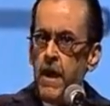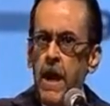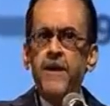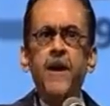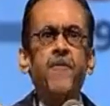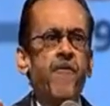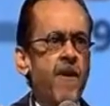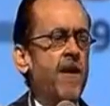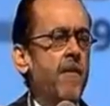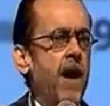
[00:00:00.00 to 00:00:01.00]
And then a
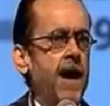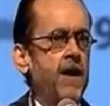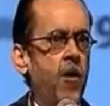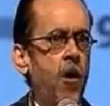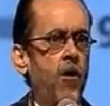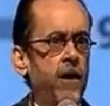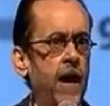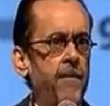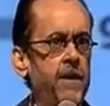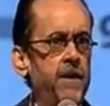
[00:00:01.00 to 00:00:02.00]
friend of mine called
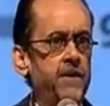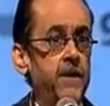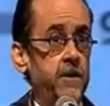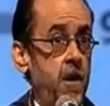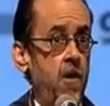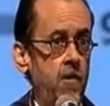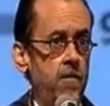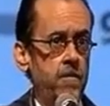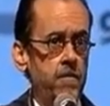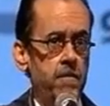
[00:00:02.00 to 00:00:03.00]
up and he said, you
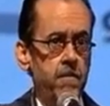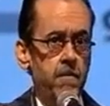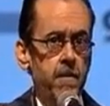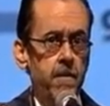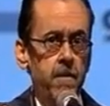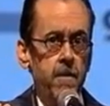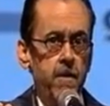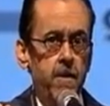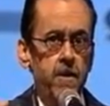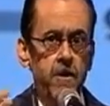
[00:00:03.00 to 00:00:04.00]

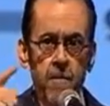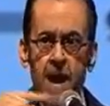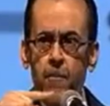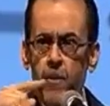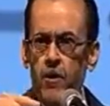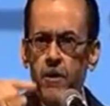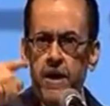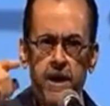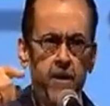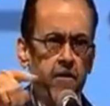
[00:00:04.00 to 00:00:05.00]
might want to look
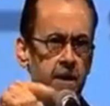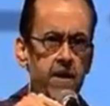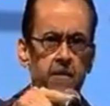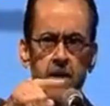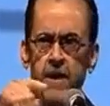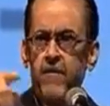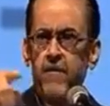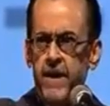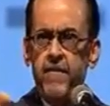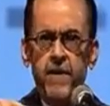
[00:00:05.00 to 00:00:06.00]
here, here, here,
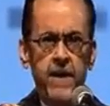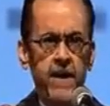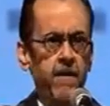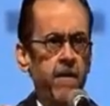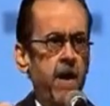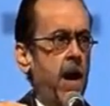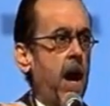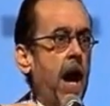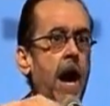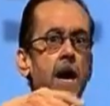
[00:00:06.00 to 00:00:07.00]
and here, and here.
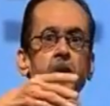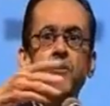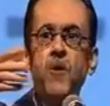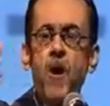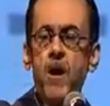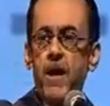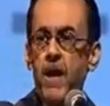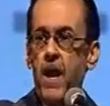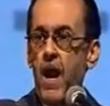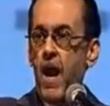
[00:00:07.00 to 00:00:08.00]
And it started.
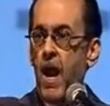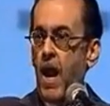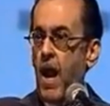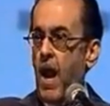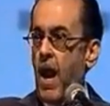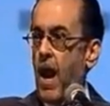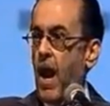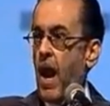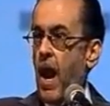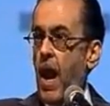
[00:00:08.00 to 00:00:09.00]

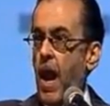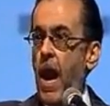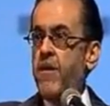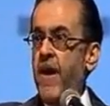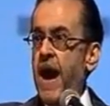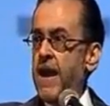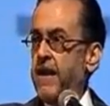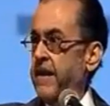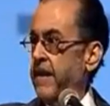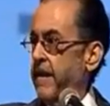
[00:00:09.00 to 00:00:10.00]
And then,
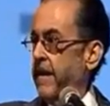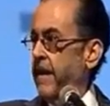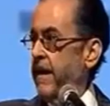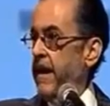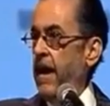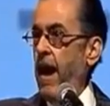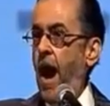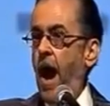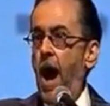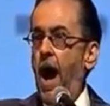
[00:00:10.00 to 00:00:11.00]

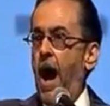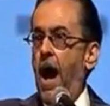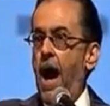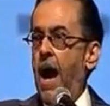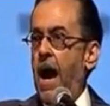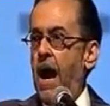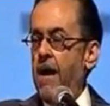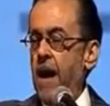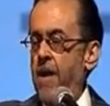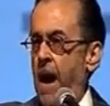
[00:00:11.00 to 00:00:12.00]

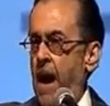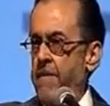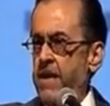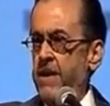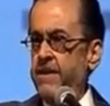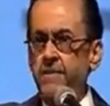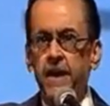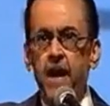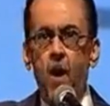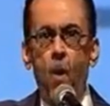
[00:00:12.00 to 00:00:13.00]
I'm in this, I'm
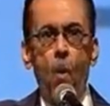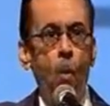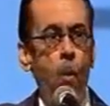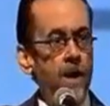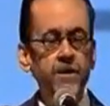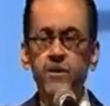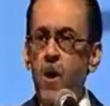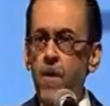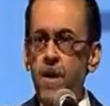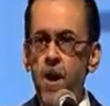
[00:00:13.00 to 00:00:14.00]
thinking, what's
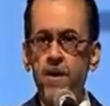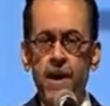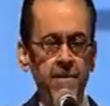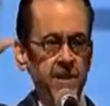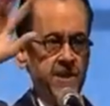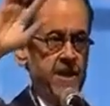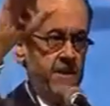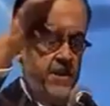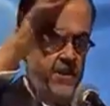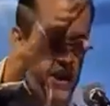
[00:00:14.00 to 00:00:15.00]
going on here? Now, let me just cut to
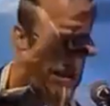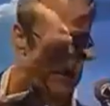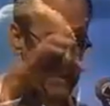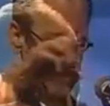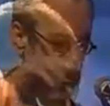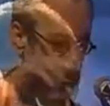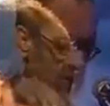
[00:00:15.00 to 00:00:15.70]
the chase here because I don't want